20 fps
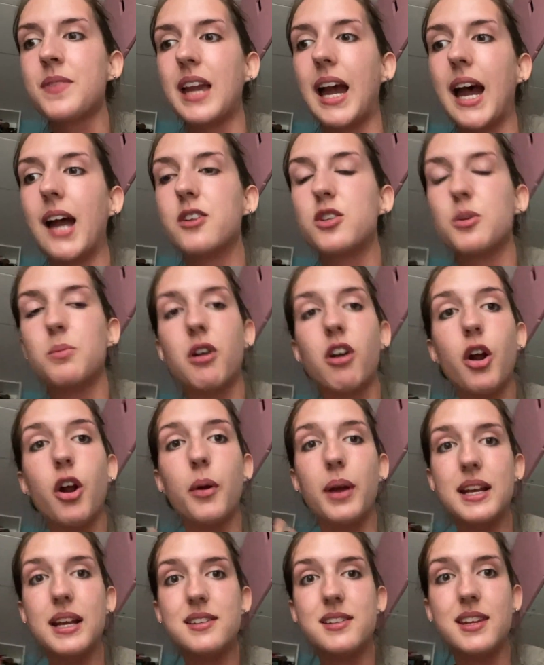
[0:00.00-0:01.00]
And tomorrow
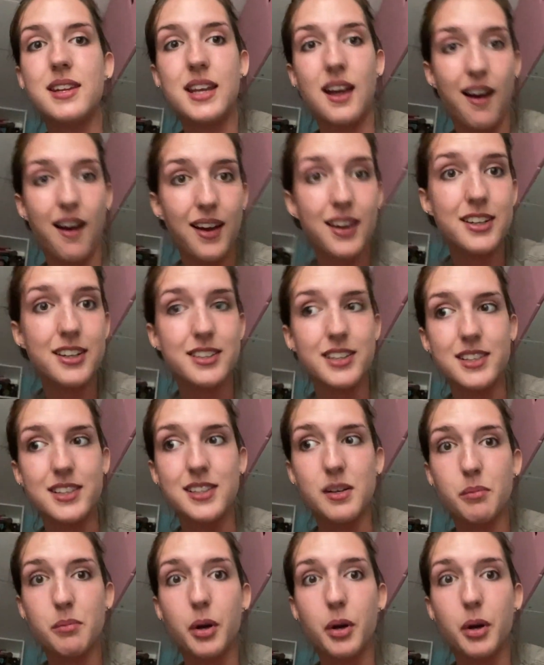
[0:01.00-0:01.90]
is the Islanders and